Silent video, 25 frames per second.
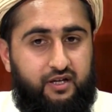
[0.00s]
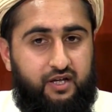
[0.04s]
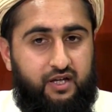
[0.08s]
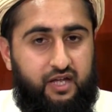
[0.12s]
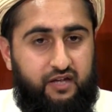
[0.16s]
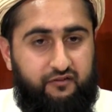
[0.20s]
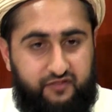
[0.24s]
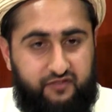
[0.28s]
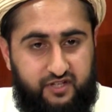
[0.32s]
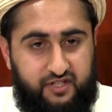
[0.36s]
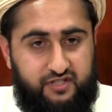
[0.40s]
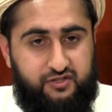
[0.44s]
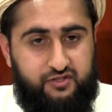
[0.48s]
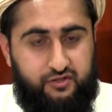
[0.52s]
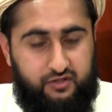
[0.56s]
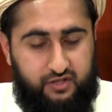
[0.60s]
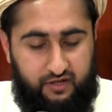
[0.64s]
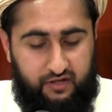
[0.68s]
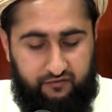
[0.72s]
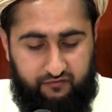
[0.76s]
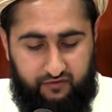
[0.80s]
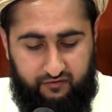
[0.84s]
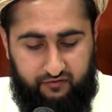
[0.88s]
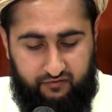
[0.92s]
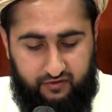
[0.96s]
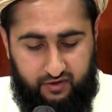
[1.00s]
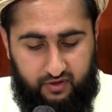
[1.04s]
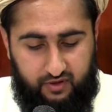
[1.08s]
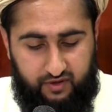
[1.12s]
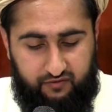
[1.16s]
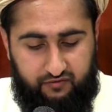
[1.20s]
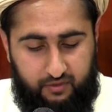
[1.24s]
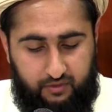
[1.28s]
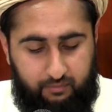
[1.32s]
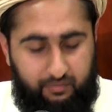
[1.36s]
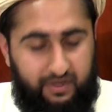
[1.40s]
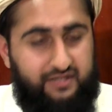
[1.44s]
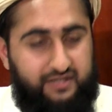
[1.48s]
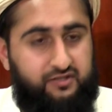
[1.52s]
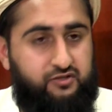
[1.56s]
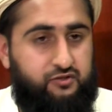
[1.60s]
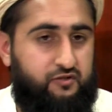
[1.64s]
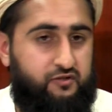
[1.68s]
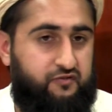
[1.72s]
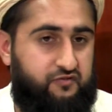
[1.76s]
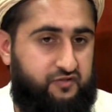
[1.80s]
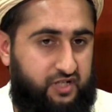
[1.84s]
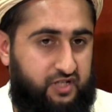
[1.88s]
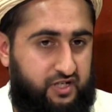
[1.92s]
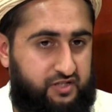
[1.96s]
if the bad
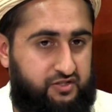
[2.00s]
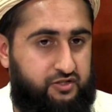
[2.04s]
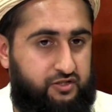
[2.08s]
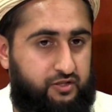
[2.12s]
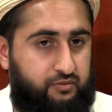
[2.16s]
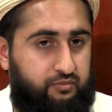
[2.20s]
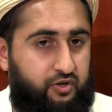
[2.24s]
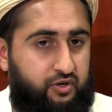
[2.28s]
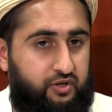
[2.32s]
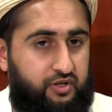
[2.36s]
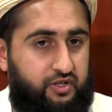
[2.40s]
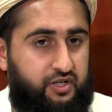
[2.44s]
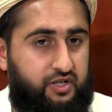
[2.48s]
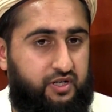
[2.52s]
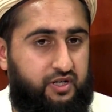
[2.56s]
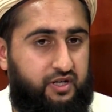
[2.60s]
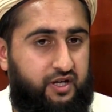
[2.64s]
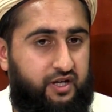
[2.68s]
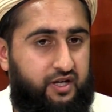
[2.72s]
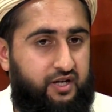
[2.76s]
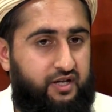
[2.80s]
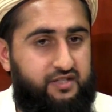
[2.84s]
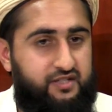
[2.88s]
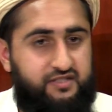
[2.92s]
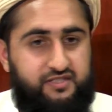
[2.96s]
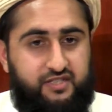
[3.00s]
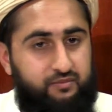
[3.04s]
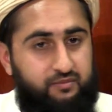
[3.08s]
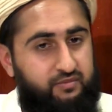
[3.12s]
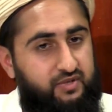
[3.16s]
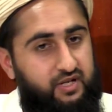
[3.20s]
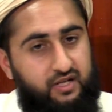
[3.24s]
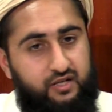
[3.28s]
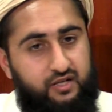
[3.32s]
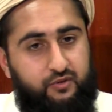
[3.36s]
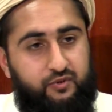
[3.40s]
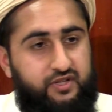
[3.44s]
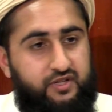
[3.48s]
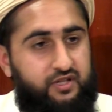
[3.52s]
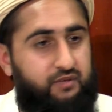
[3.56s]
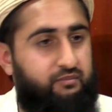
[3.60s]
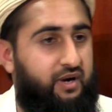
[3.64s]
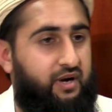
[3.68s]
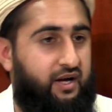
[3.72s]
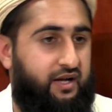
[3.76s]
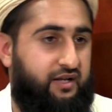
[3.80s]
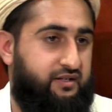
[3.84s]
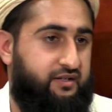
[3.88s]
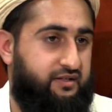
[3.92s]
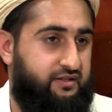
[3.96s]
stuff stays in your body. Similarly with the
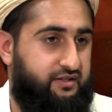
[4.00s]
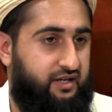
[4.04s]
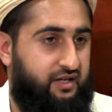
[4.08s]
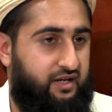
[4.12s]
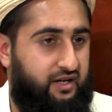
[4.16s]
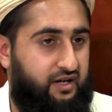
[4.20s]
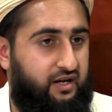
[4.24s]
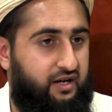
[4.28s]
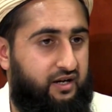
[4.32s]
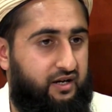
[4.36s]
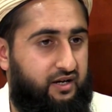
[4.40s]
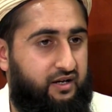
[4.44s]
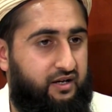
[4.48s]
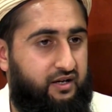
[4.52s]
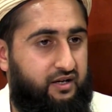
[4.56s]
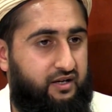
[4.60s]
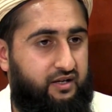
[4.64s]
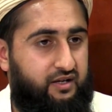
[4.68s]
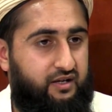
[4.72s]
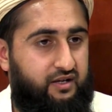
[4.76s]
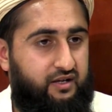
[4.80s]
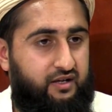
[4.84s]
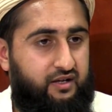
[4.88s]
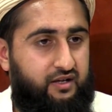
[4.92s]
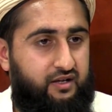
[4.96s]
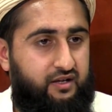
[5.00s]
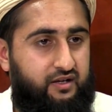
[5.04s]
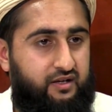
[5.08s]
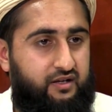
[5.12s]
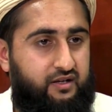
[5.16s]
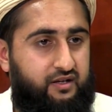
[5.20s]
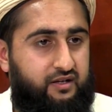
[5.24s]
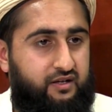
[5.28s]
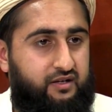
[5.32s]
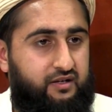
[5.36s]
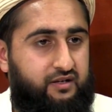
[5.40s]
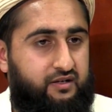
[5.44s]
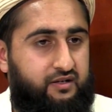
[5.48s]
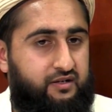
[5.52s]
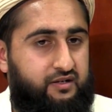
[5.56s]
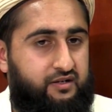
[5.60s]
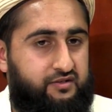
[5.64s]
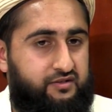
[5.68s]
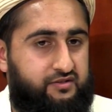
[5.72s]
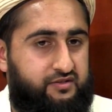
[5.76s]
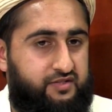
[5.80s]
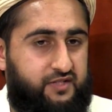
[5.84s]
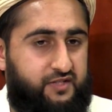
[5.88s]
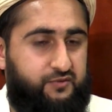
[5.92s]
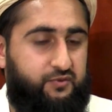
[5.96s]
mind and the heart.
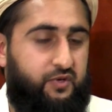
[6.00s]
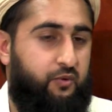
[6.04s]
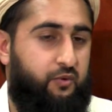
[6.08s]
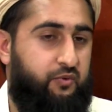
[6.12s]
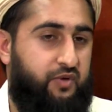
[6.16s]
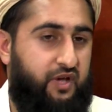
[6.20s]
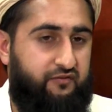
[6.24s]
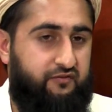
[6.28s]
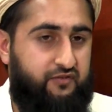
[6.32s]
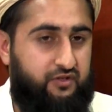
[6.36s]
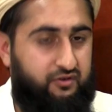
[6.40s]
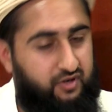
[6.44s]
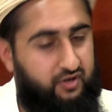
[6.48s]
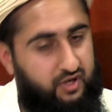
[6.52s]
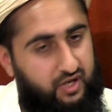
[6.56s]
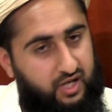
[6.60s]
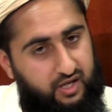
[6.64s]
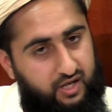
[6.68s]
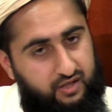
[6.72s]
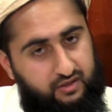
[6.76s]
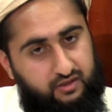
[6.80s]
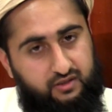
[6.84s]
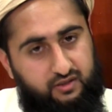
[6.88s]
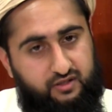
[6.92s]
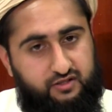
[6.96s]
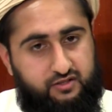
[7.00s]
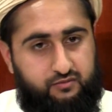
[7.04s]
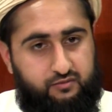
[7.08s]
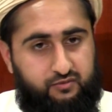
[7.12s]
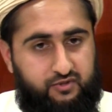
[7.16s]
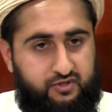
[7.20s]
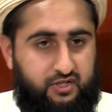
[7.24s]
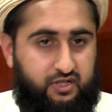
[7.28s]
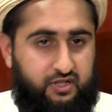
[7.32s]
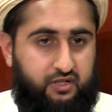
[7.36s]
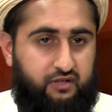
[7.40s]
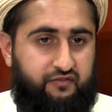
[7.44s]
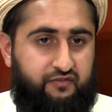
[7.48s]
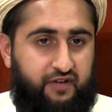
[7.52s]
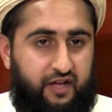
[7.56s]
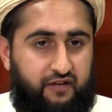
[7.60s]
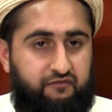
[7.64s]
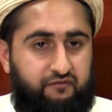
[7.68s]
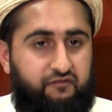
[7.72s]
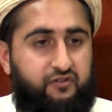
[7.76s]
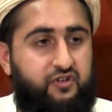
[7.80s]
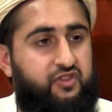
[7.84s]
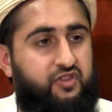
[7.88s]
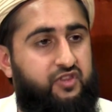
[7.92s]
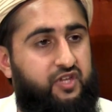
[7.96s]
So that's why we have to rely on Allah subhanahu wa ta'ala for
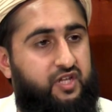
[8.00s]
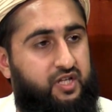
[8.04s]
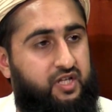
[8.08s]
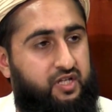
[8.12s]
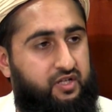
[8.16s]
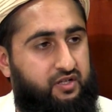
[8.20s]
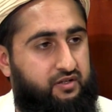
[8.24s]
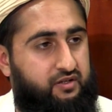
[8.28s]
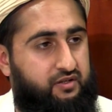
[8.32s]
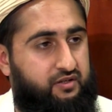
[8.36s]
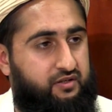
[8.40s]
everything.